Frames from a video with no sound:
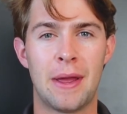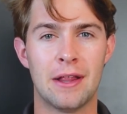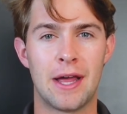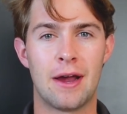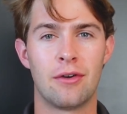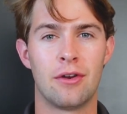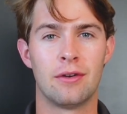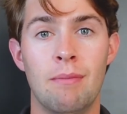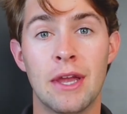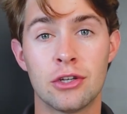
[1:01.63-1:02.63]
bailout.
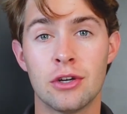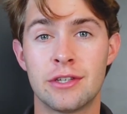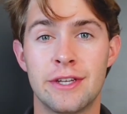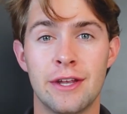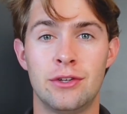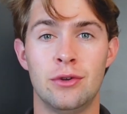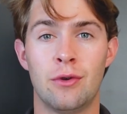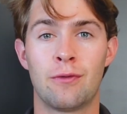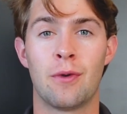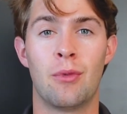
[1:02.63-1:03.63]
Make sure to stay
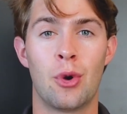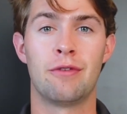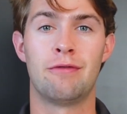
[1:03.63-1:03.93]
tuned for more